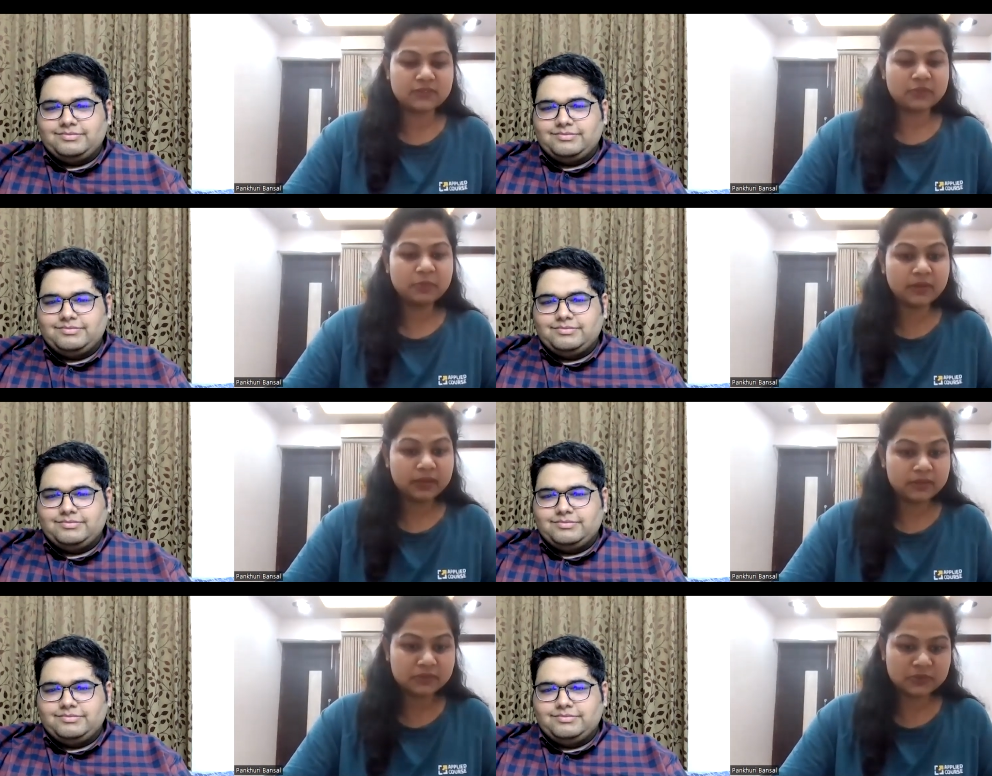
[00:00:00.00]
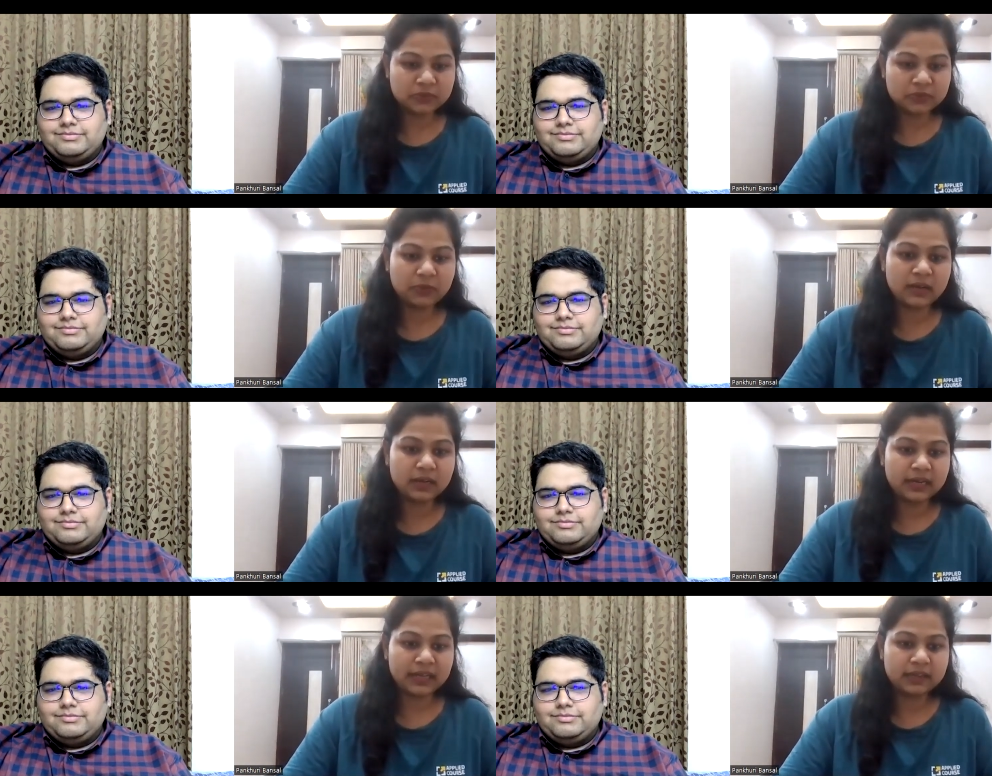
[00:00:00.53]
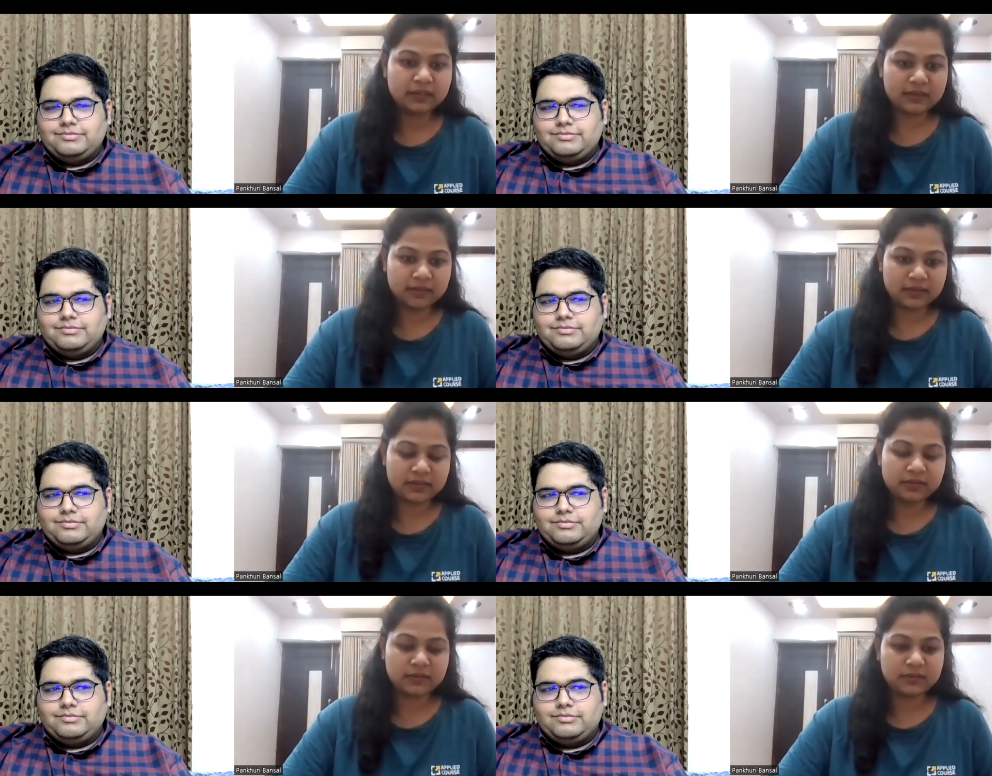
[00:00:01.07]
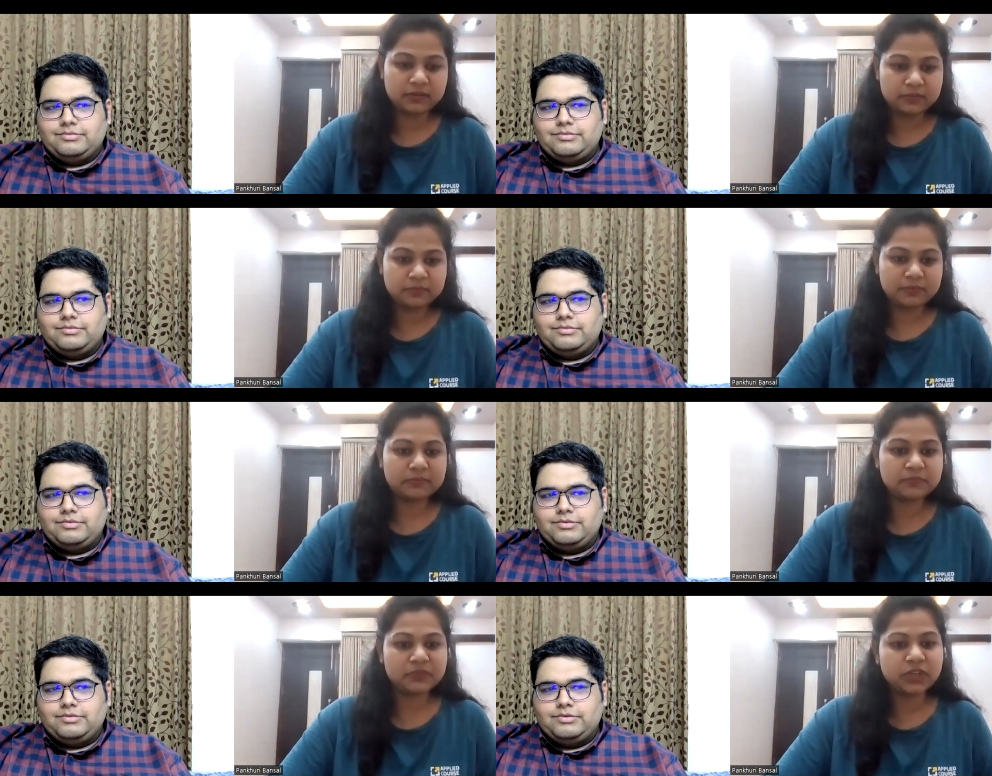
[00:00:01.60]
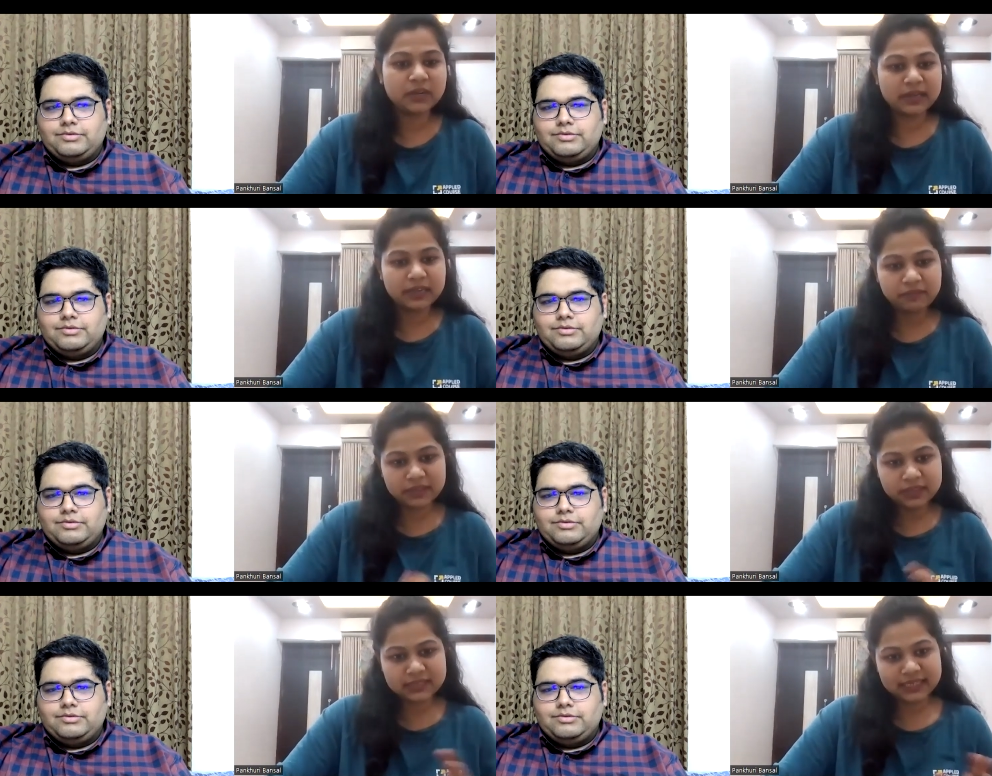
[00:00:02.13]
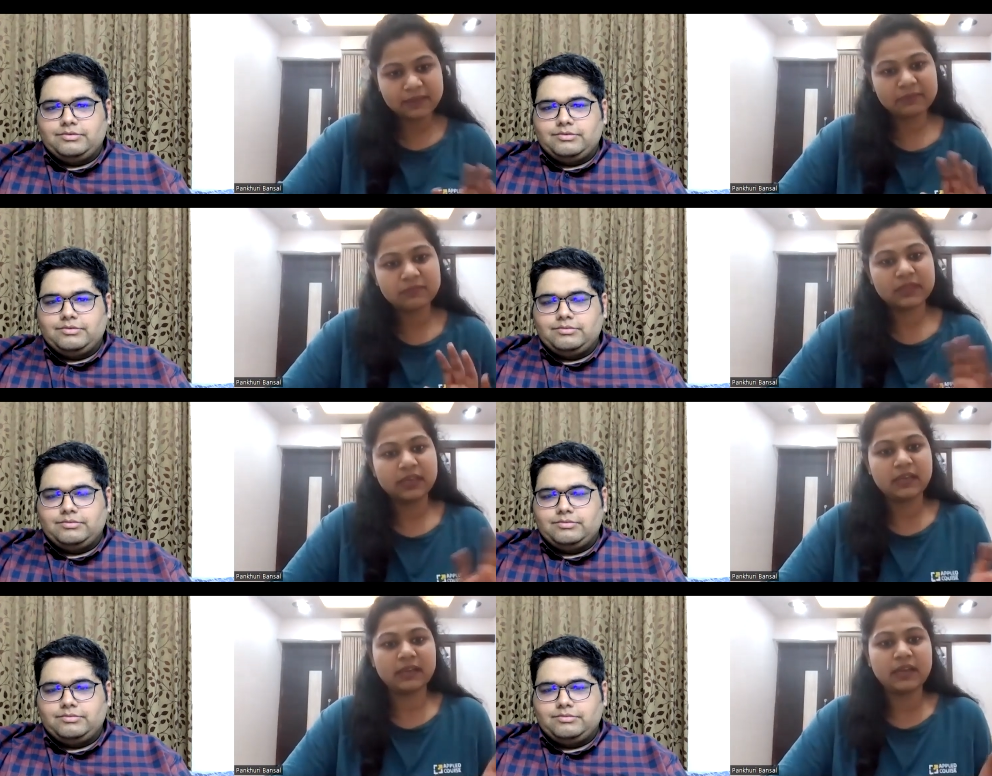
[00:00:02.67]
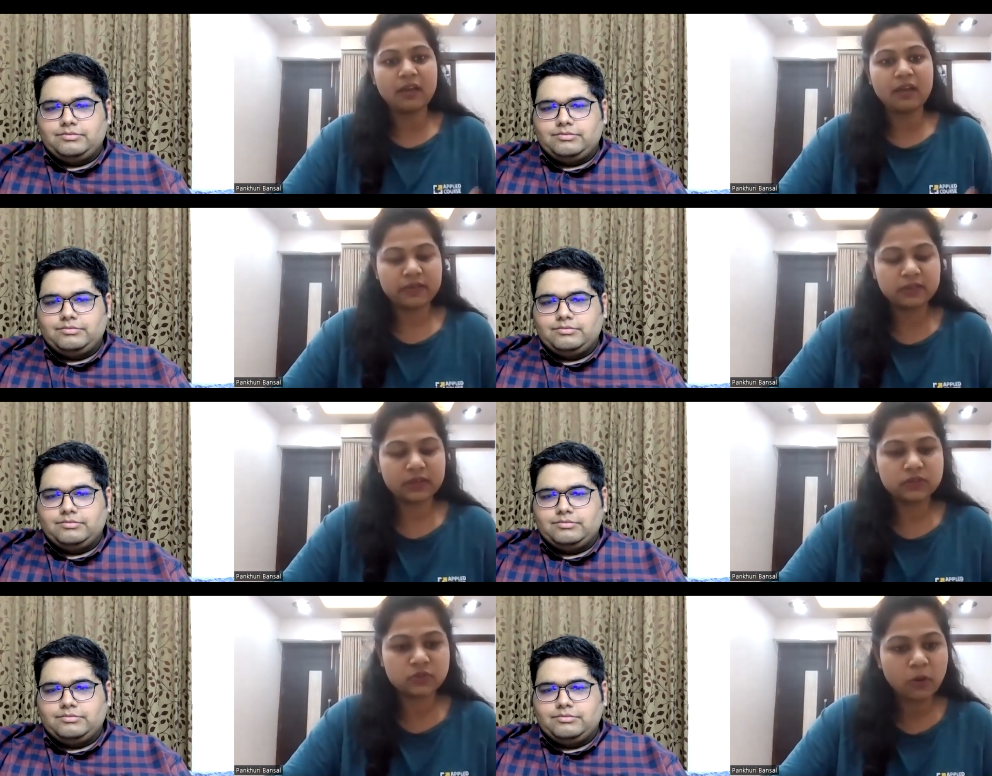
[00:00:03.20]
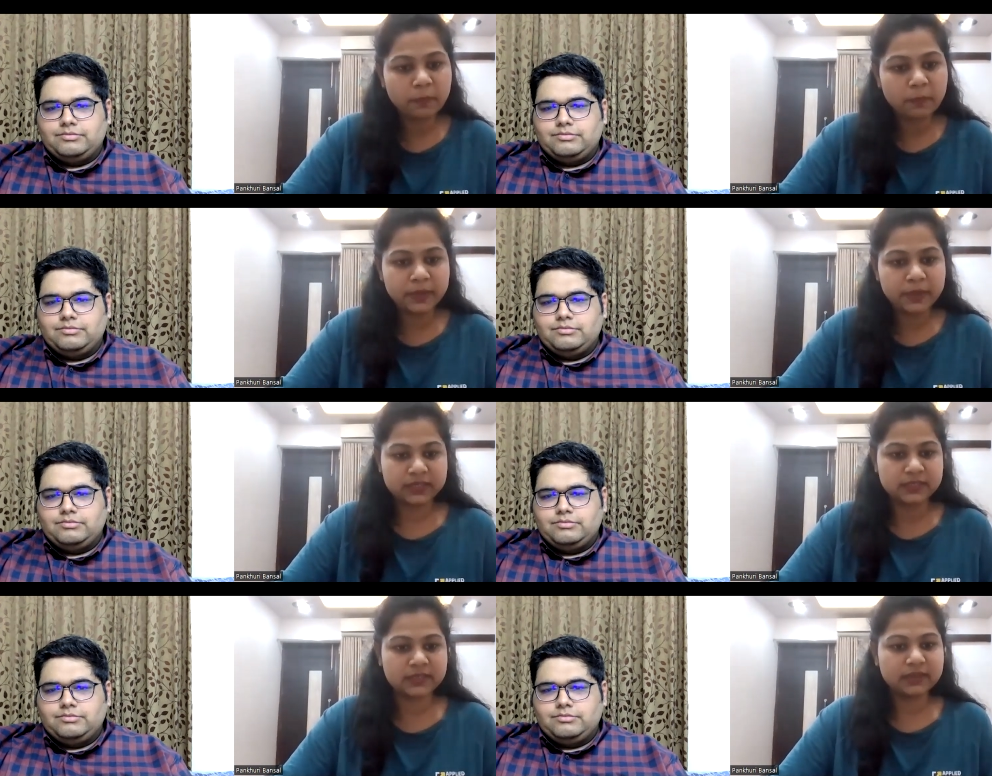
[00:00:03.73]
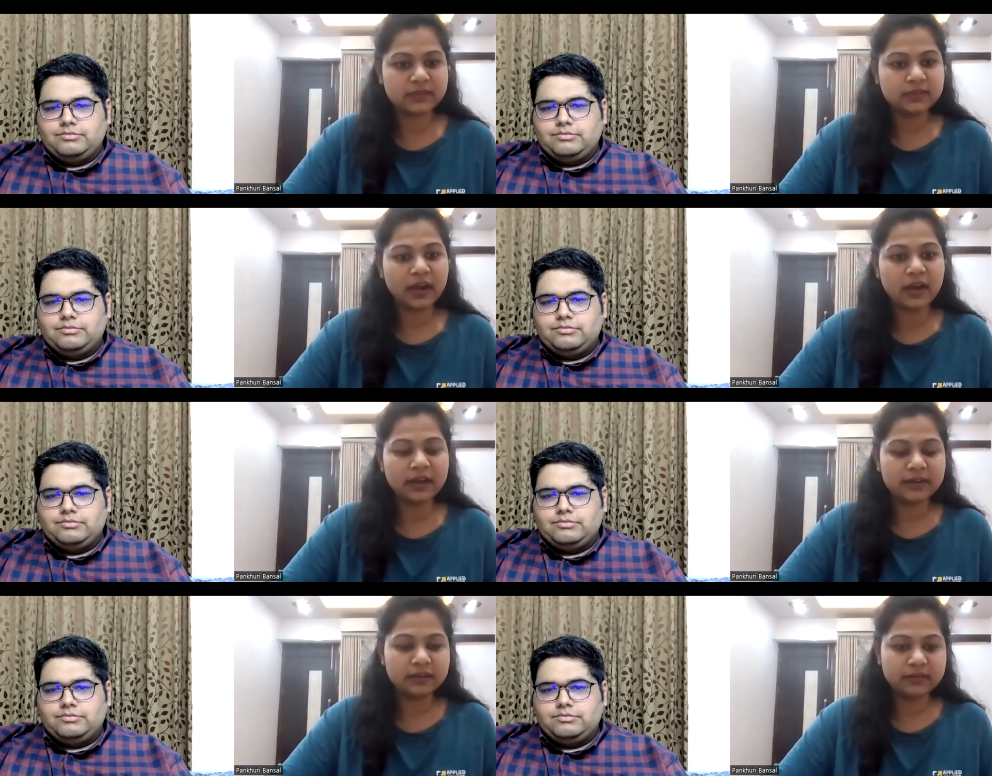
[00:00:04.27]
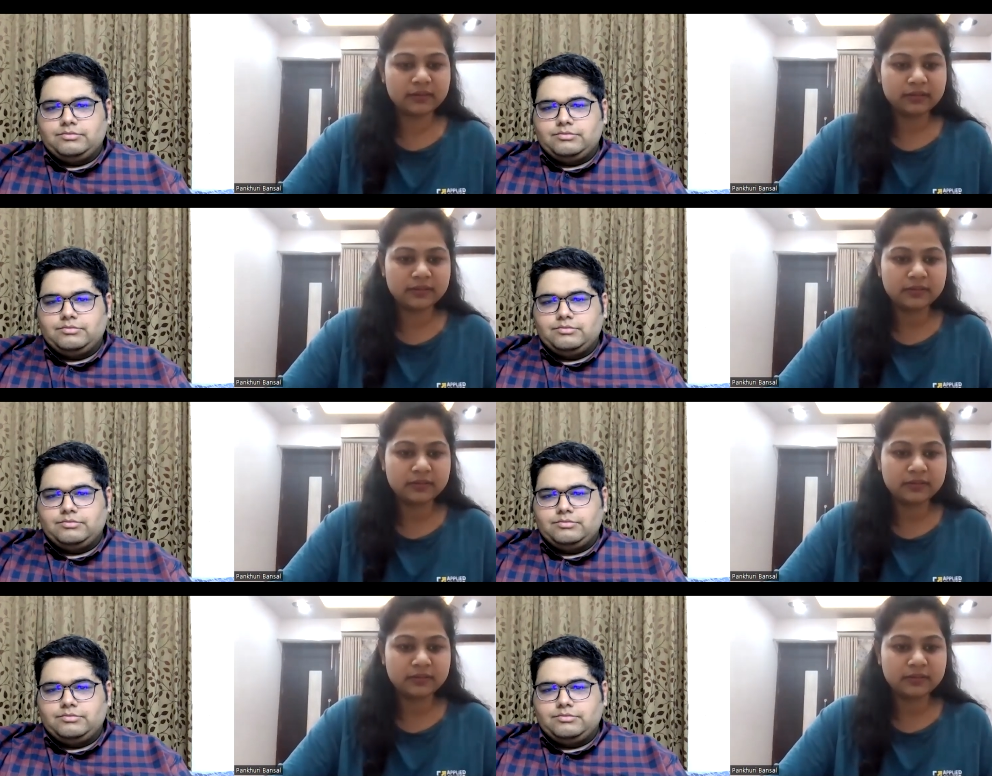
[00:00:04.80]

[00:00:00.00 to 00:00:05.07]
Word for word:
Speaker 1: aspirants who are like juggling with the same thing, having the job pressure and